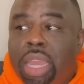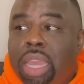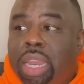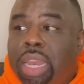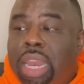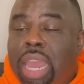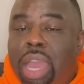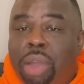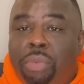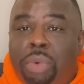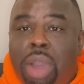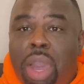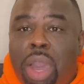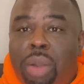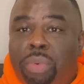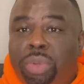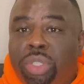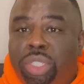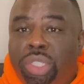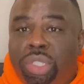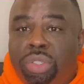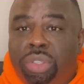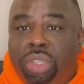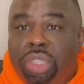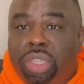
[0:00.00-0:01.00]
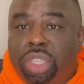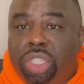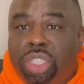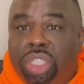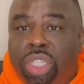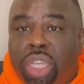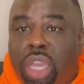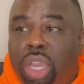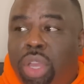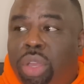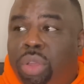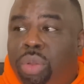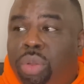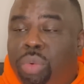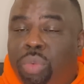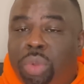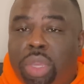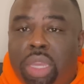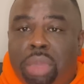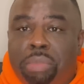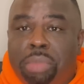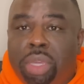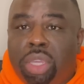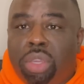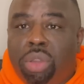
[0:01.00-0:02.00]
Now, while we're shooting the show, we
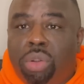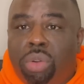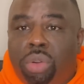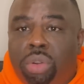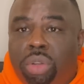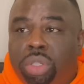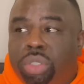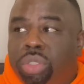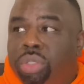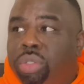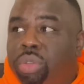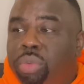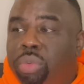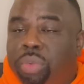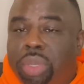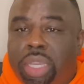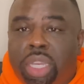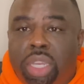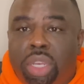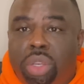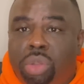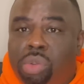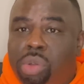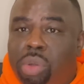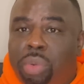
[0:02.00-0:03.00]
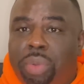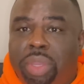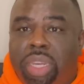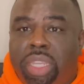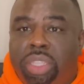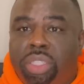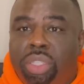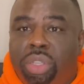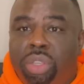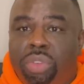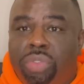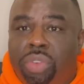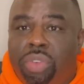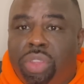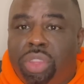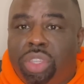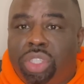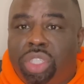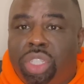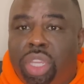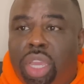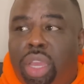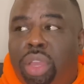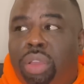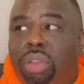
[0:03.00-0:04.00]
can be cordial. We can do what we need to do for the
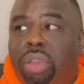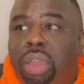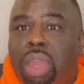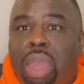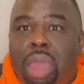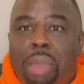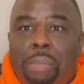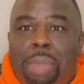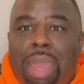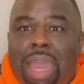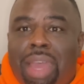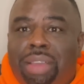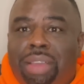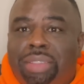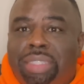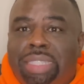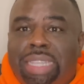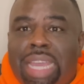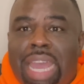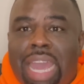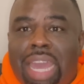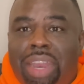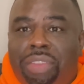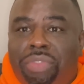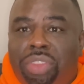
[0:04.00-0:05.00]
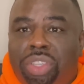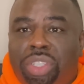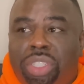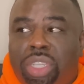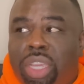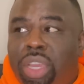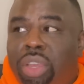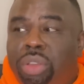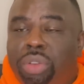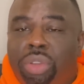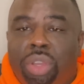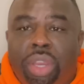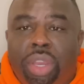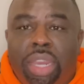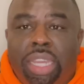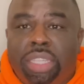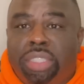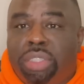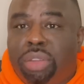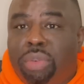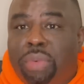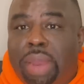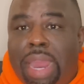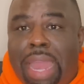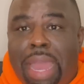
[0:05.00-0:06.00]
show. But outside of the show, girl,
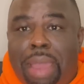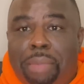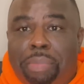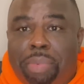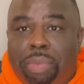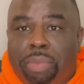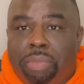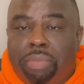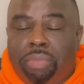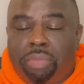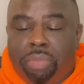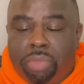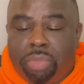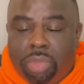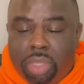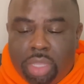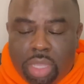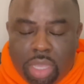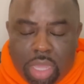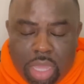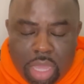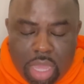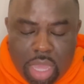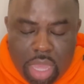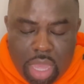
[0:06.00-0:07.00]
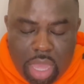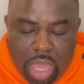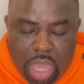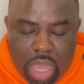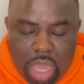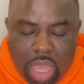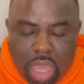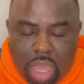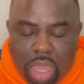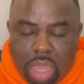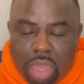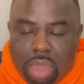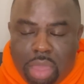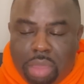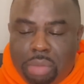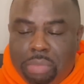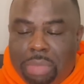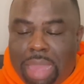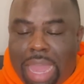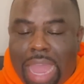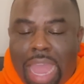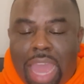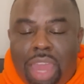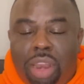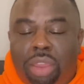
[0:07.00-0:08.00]
it's a wrap.
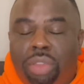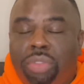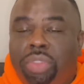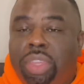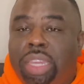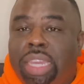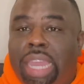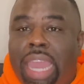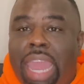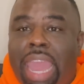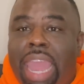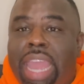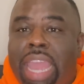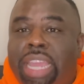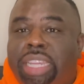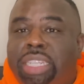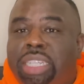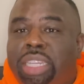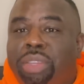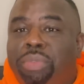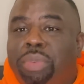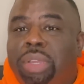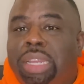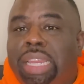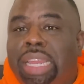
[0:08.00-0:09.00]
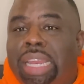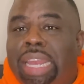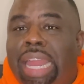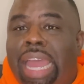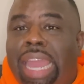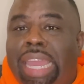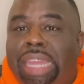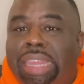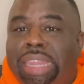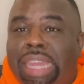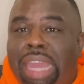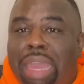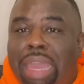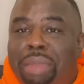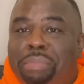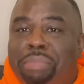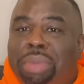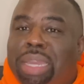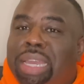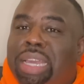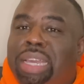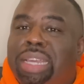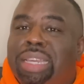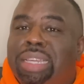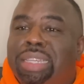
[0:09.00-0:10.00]
I don't think Ashley really liked that
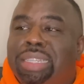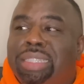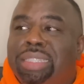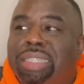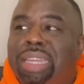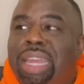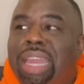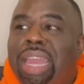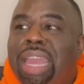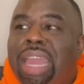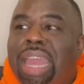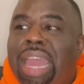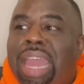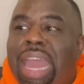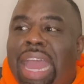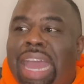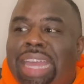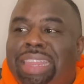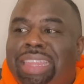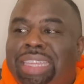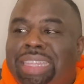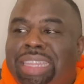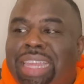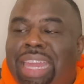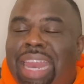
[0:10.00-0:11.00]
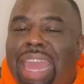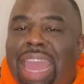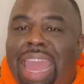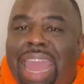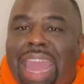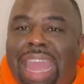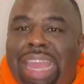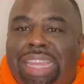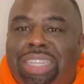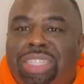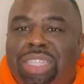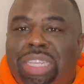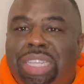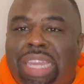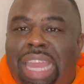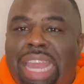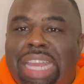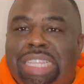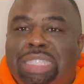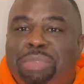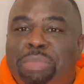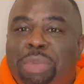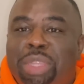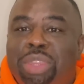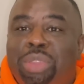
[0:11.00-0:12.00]
because I think that Ashley
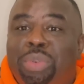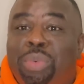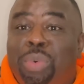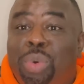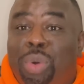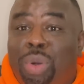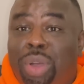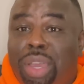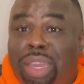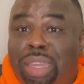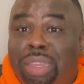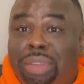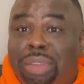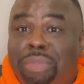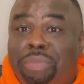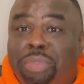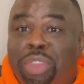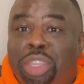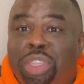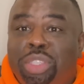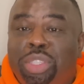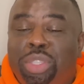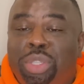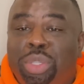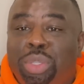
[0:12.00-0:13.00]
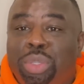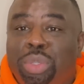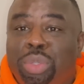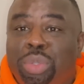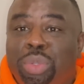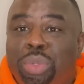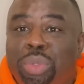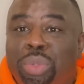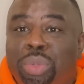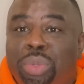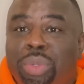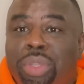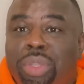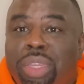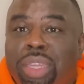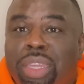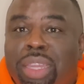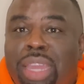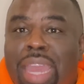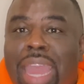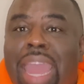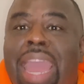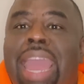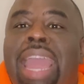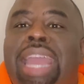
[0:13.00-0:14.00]
has been the one to,
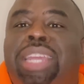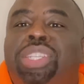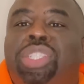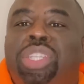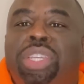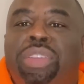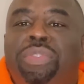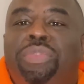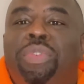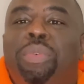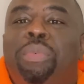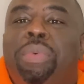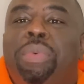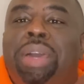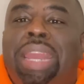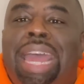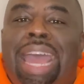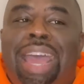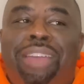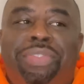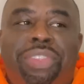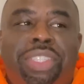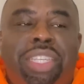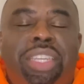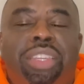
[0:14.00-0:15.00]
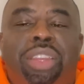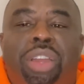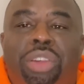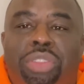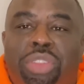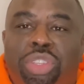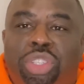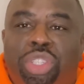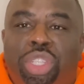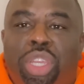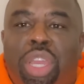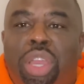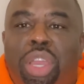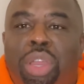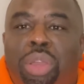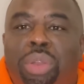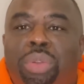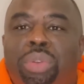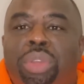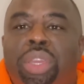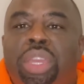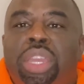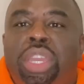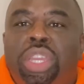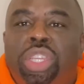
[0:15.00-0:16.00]
Ashley, from what I've seen on the
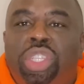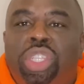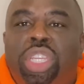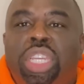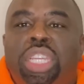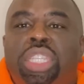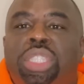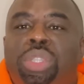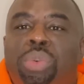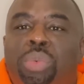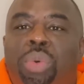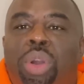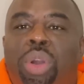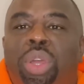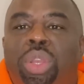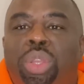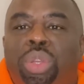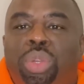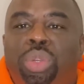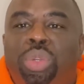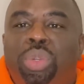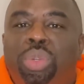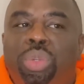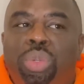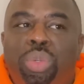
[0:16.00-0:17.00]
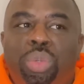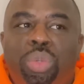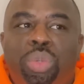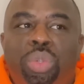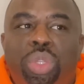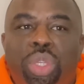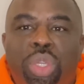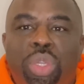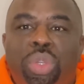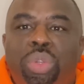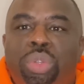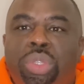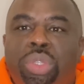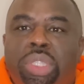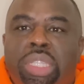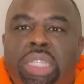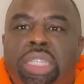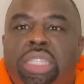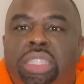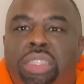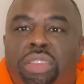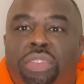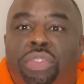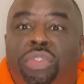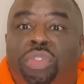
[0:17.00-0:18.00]
show, she's the one who
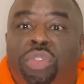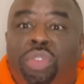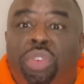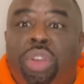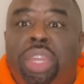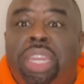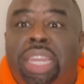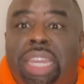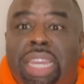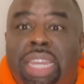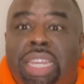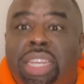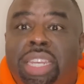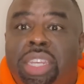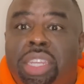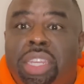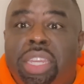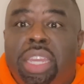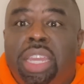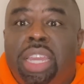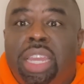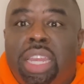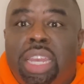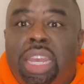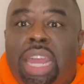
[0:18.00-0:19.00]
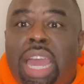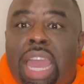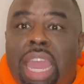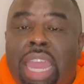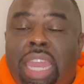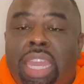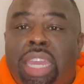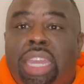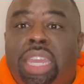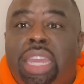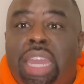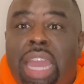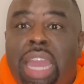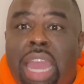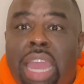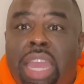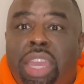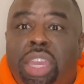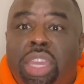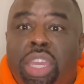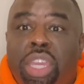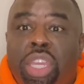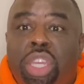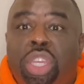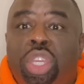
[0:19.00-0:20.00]
uses the friend, like,
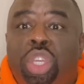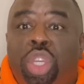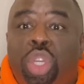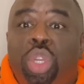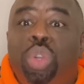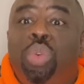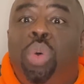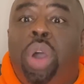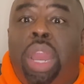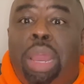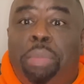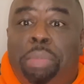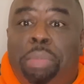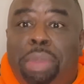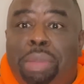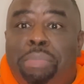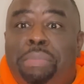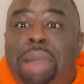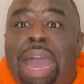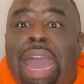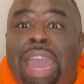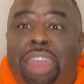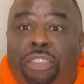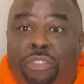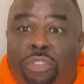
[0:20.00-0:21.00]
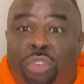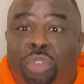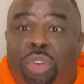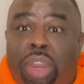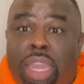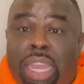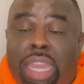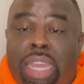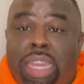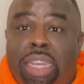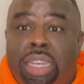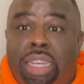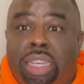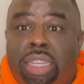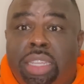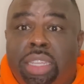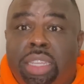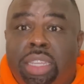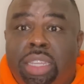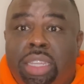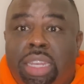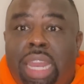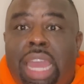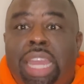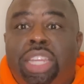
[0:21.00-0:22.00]
you want to be my friend.
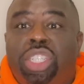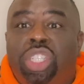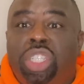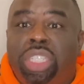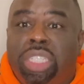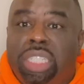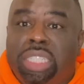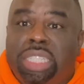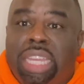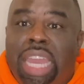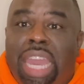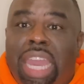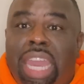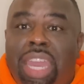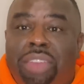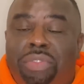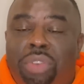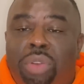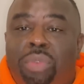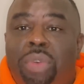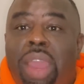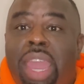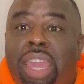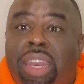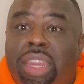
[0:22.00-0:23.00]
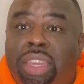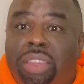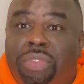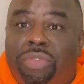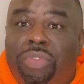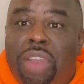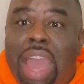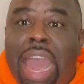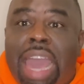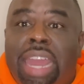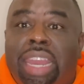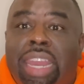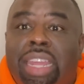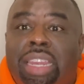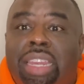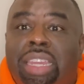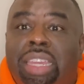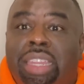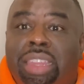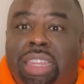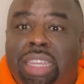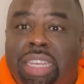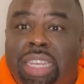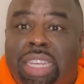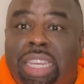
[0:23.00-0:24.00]
Like, she just gave Arena
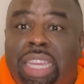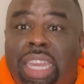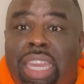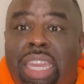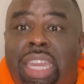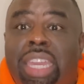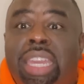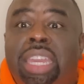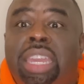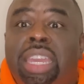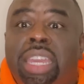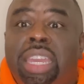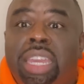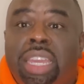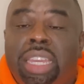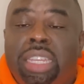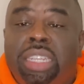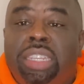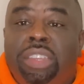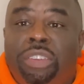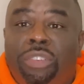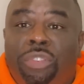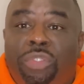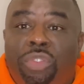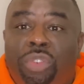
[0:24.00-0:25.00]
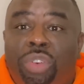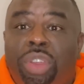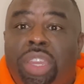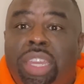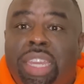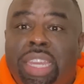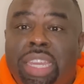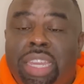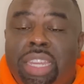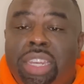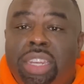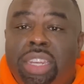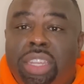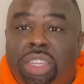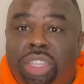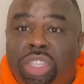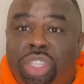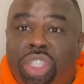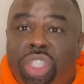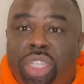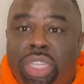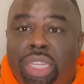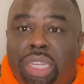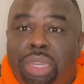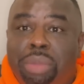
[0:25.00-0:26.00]
finally the D to
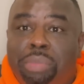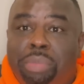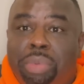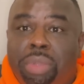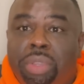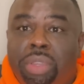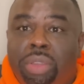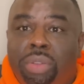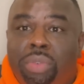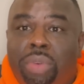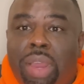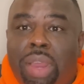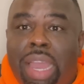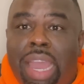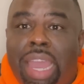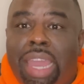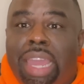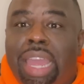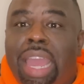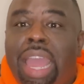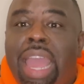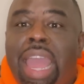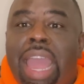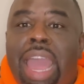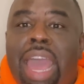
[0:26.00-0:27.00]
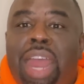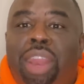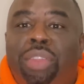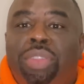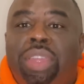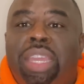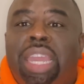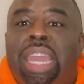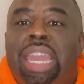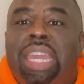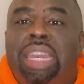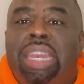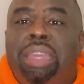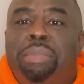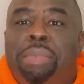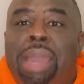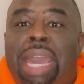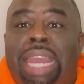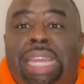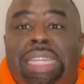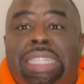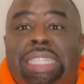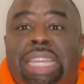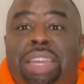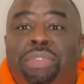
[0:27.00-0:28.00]
friendship, right? I don't think
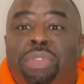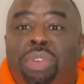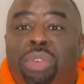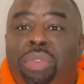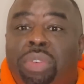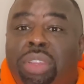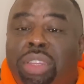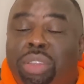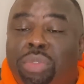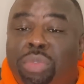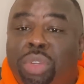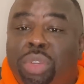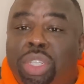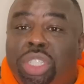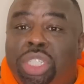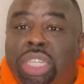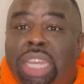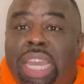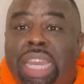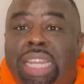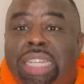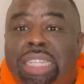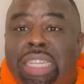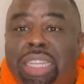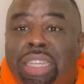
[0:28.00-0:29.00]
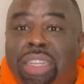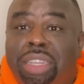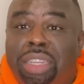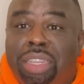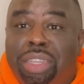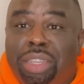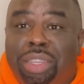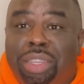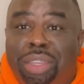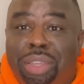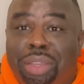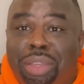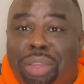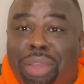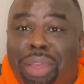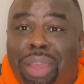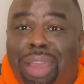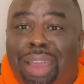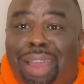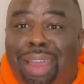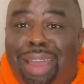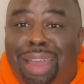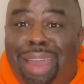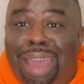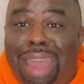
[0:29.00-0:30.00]
anybody's ever really rejected
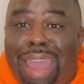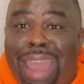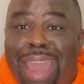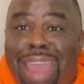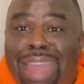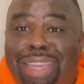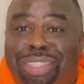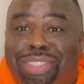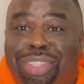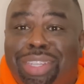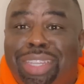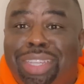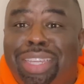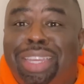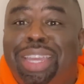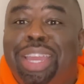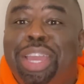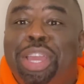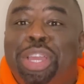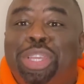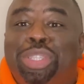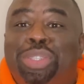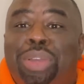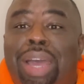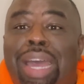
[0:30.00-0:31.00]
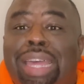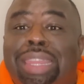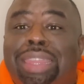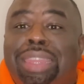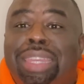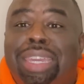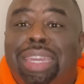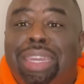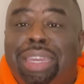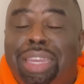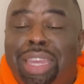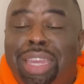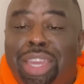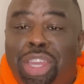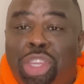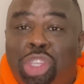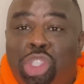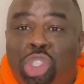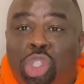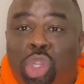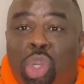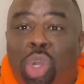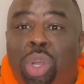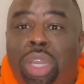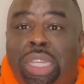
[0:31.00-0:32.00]
Ashley. So I think
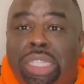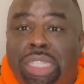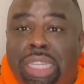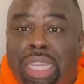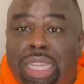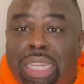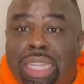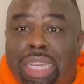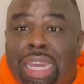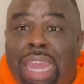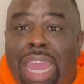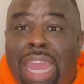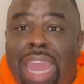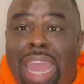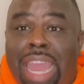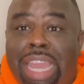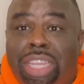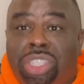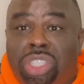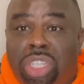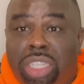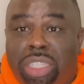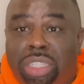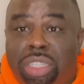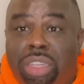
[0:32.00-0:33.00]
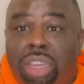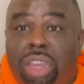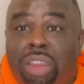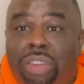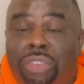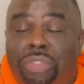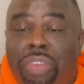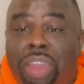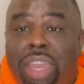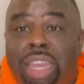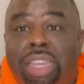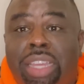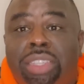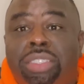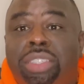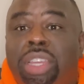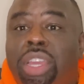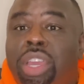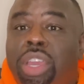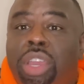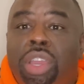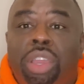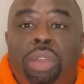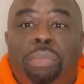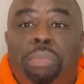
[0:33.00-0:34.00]
Joy telling Ashley to her face,
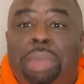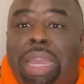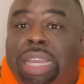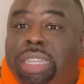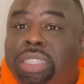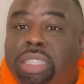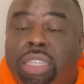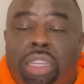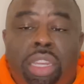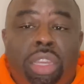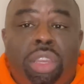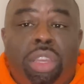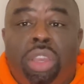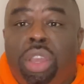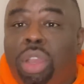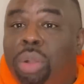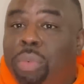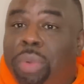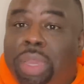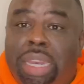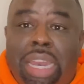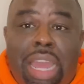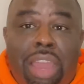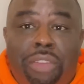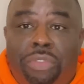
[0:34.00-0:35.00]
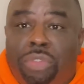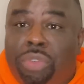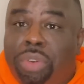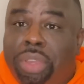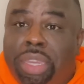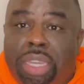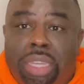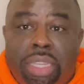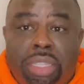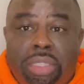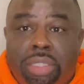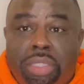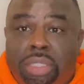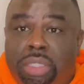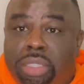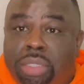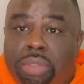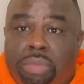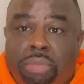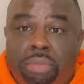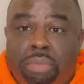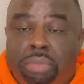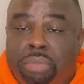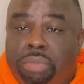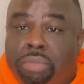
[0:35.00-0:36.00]
basically, girl, we not friends.
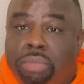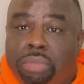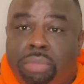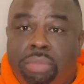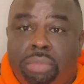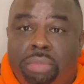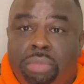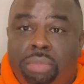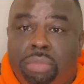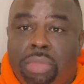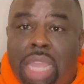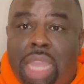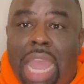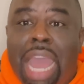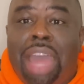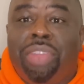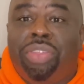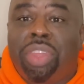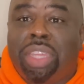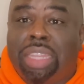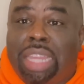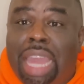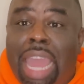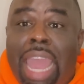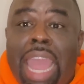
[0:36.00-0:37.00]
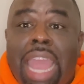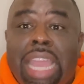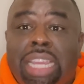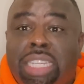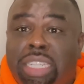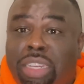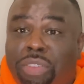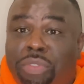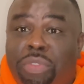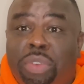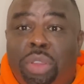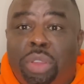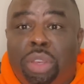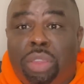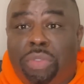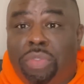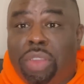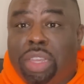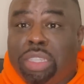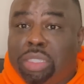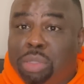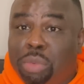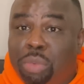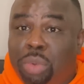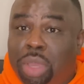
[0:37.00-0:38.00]
I think that Ashley really
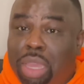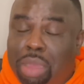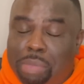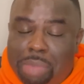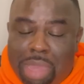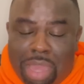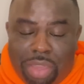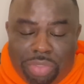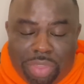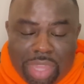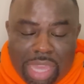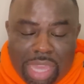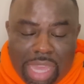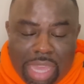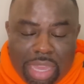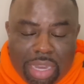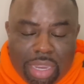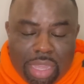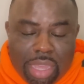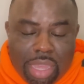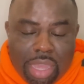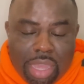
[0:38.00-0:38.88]
felt some way about that.